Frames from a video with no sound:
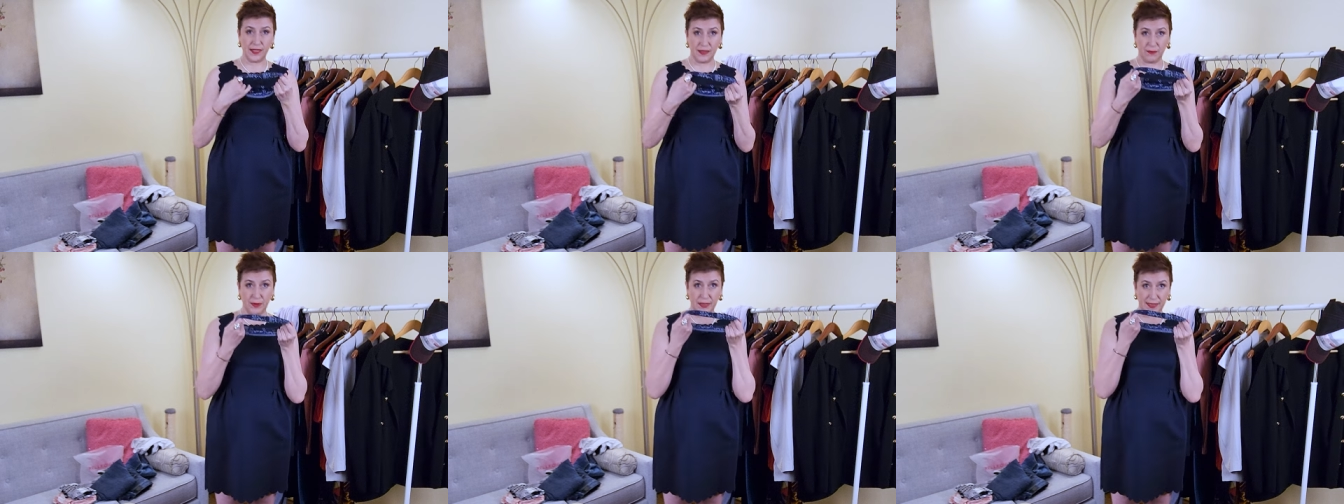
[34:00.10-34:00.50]

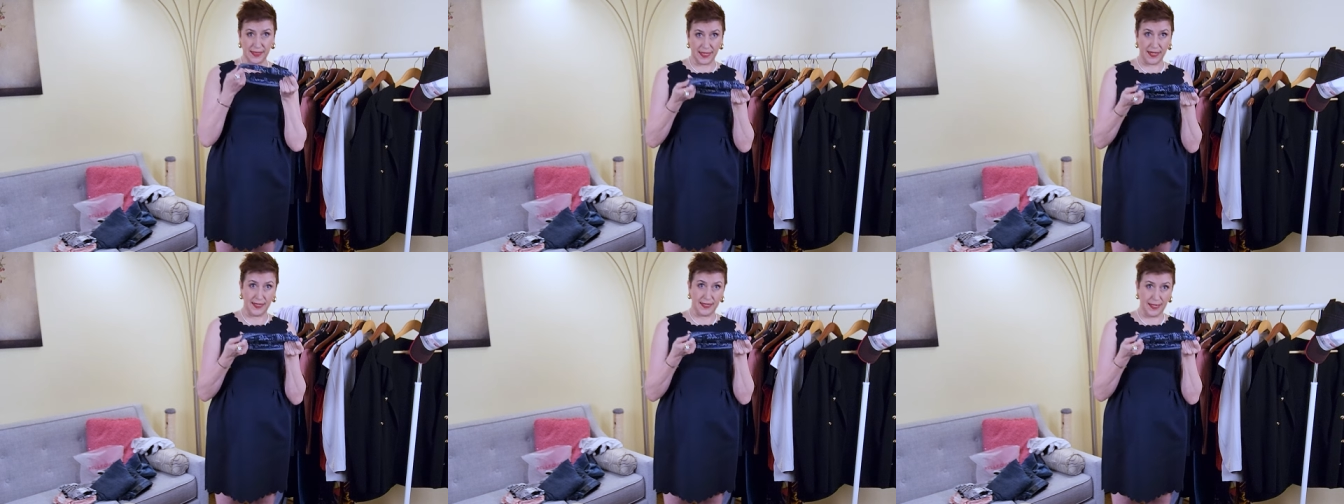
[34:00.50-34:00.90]
a
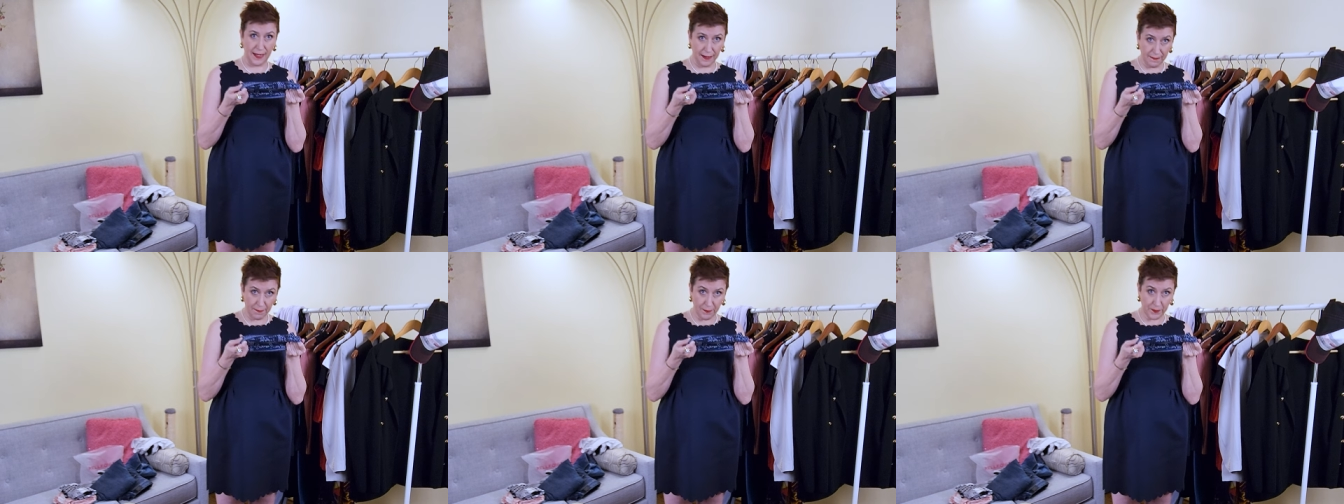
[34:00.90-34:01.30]

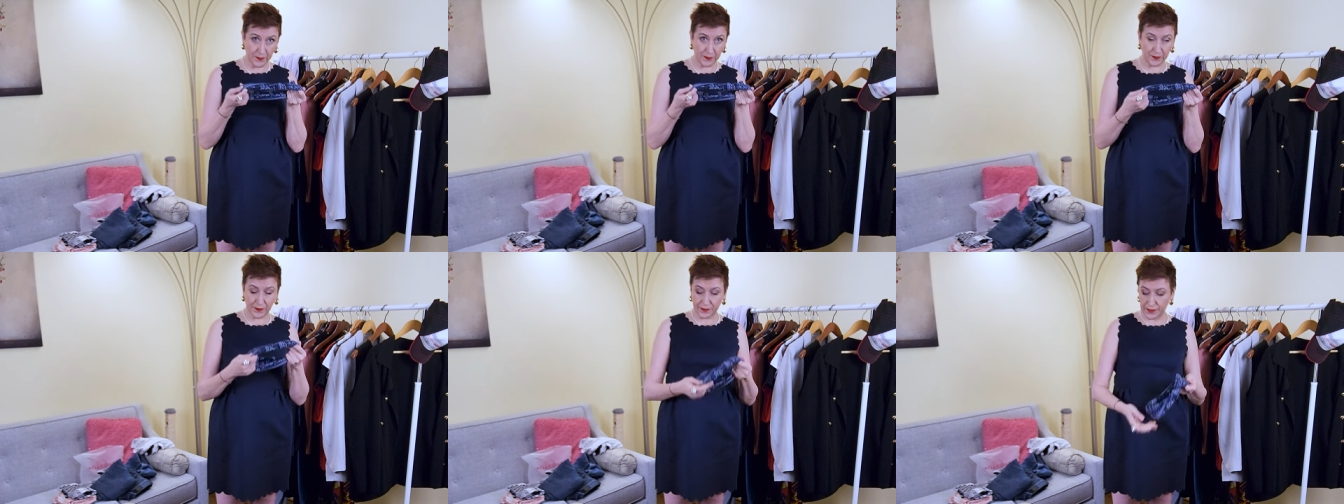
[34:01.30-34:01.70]
bandana
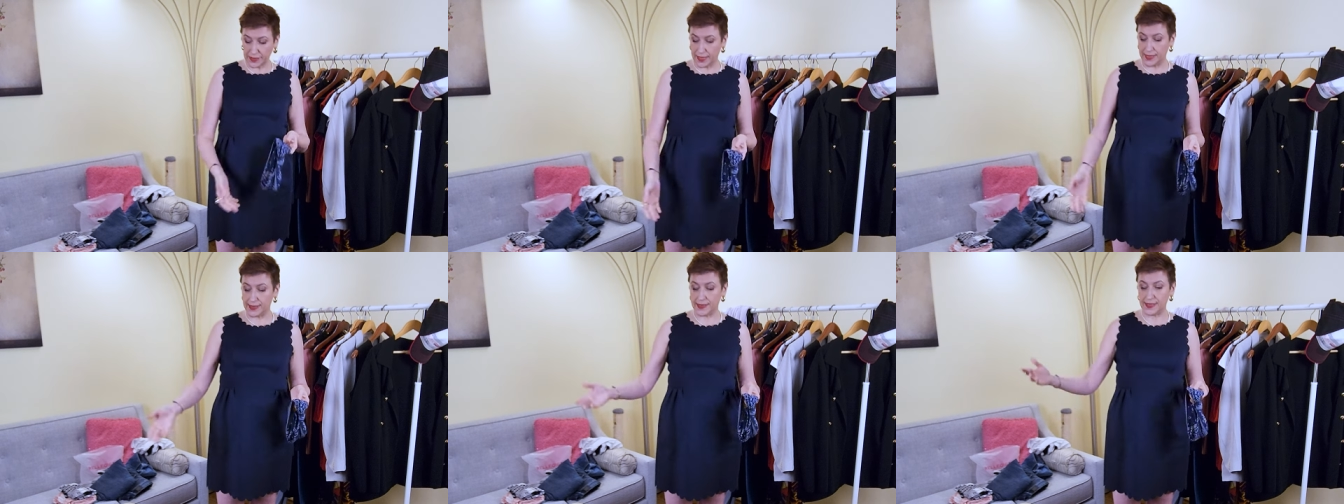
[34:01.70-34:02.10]

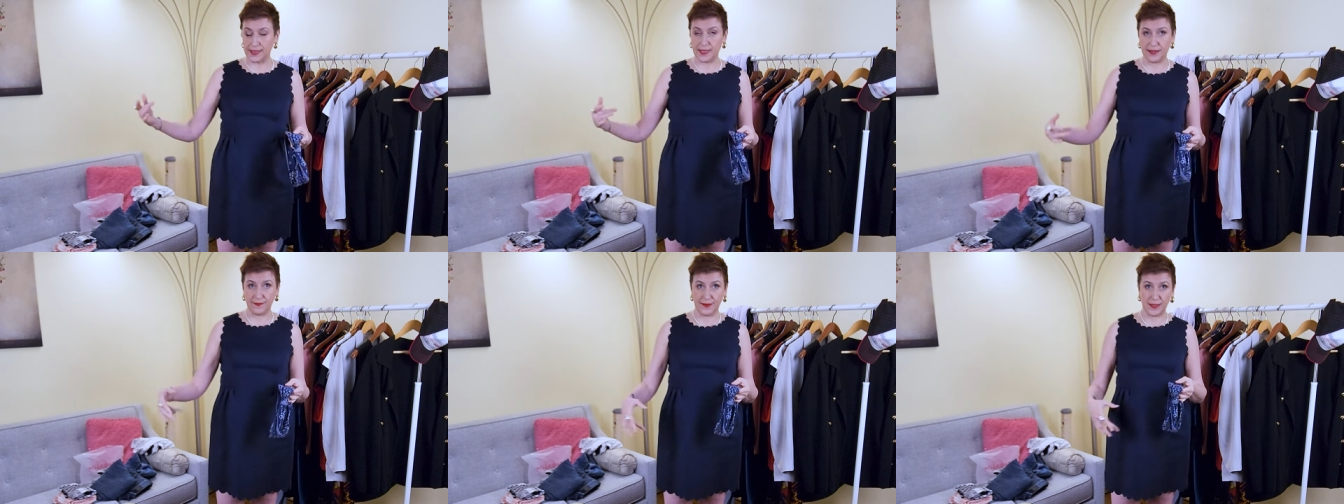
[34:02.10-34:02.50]
and then
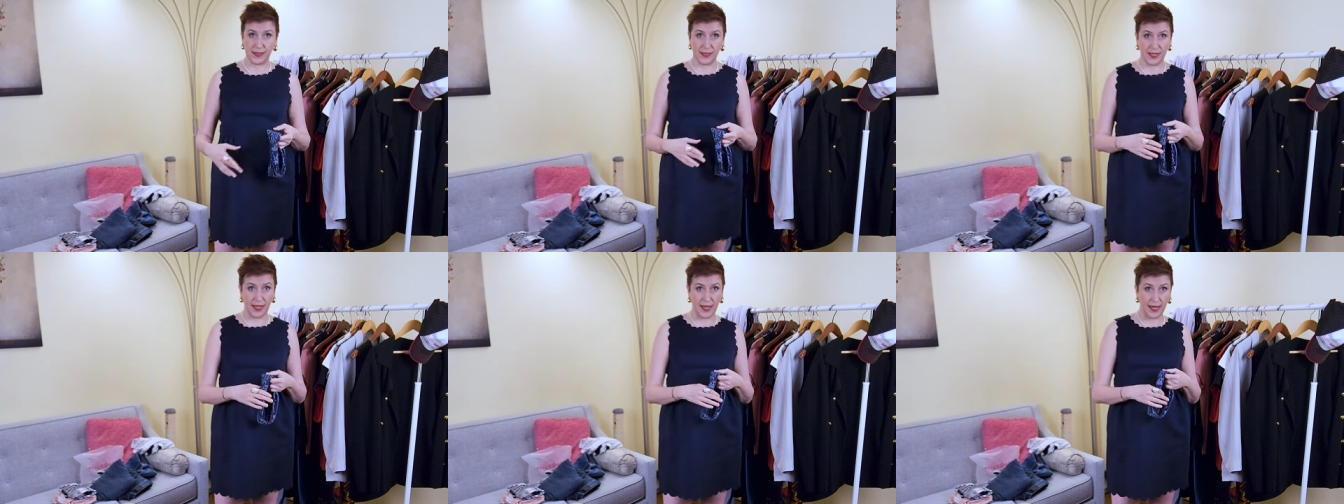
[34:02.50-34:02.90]
I wear
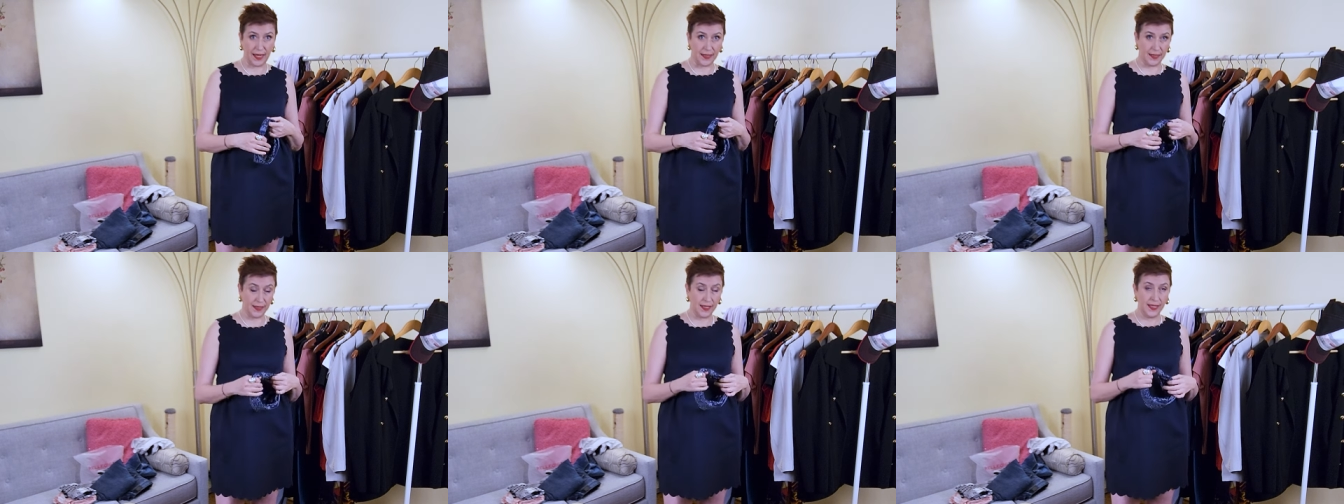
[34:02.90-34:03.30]
a hat.